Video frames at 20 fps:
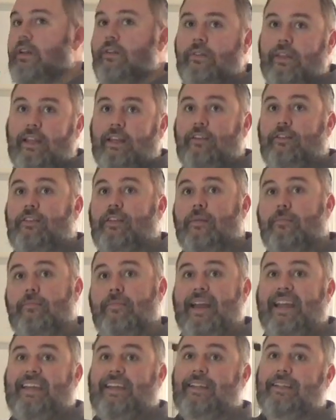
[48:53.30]
of these to
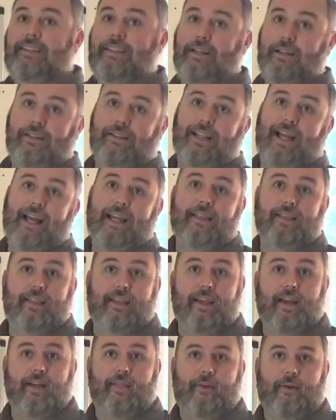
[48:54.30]
make it look like
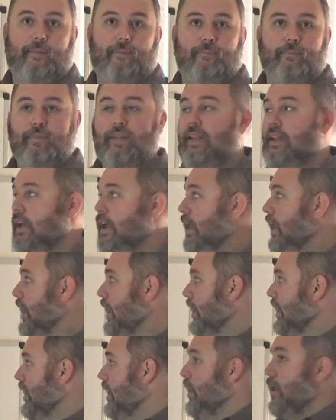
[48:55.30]
the other.
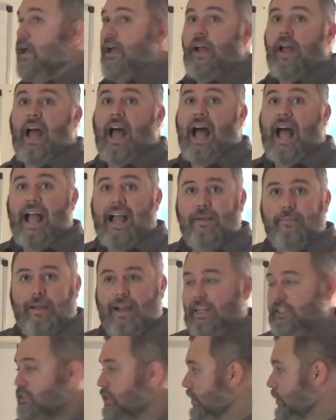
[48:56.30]
I'm
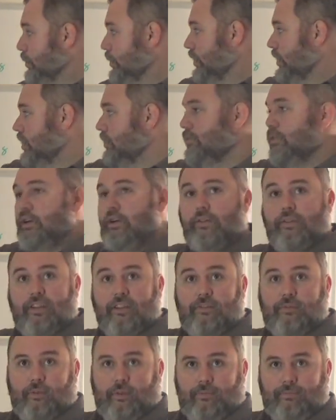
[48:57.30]
actually going to convert
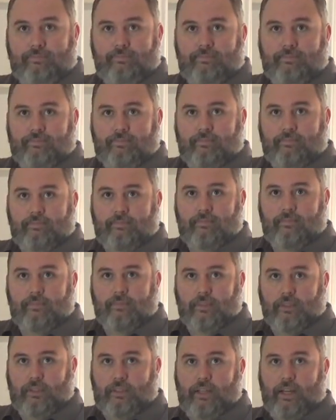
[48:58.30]
this one.
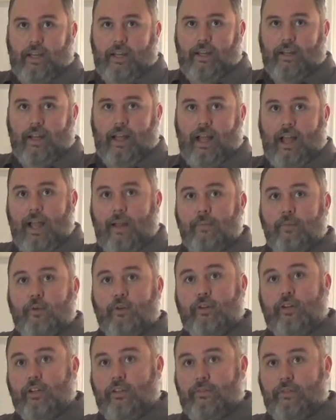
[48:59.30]
Okay, I'm going
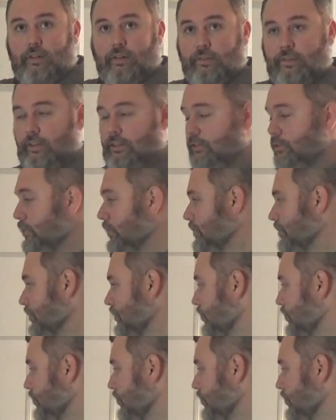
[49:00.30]
to convert this one.